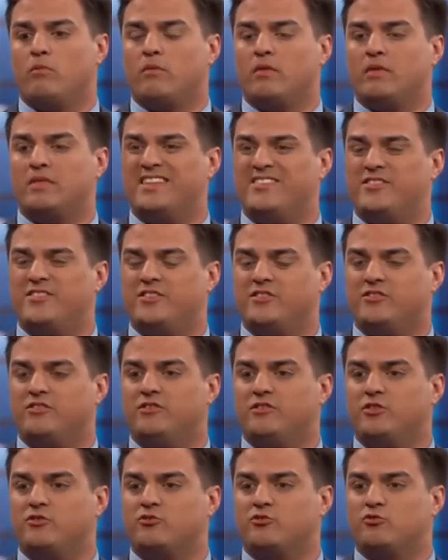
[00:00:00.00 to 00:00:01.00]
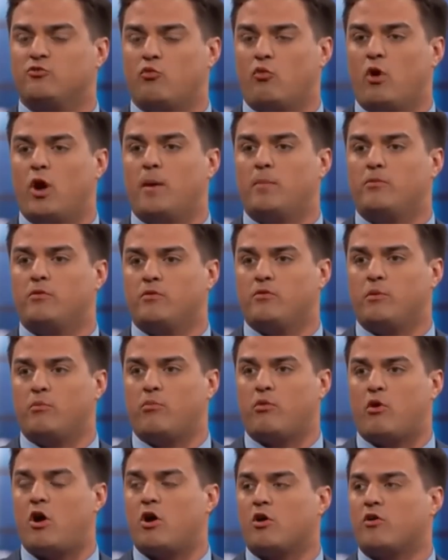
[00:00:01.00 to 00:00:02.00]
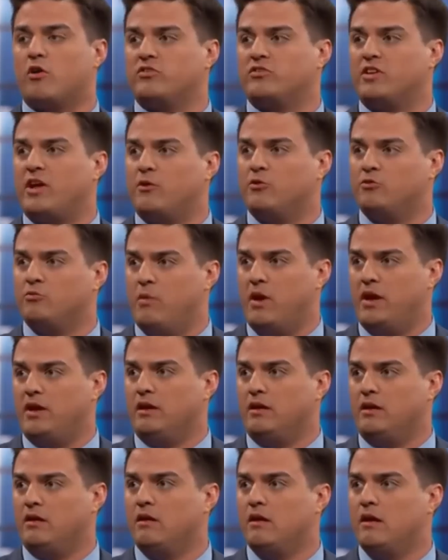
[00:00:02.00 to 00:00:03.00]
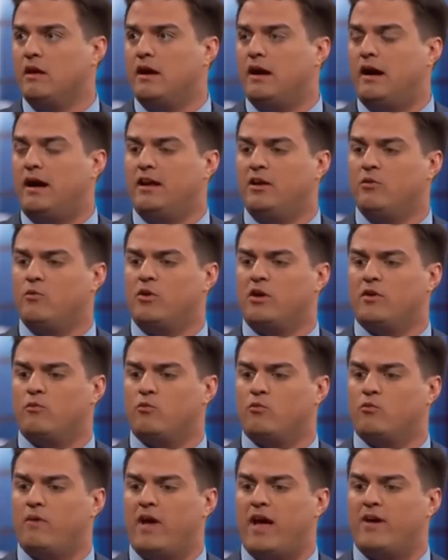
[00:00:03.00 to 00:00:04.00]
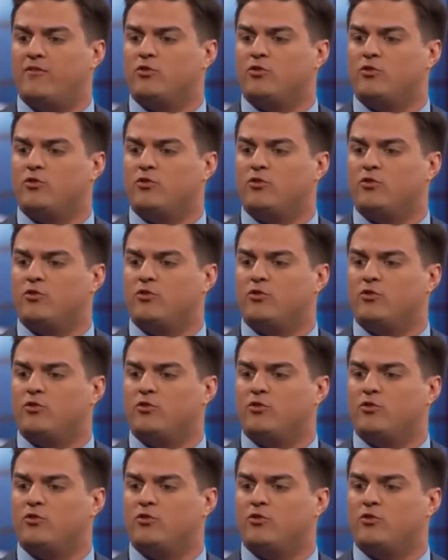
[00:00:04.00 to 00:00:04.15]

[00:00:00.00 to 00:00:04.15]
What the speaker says: let this disrupt the progress I was making. I didn't want to have to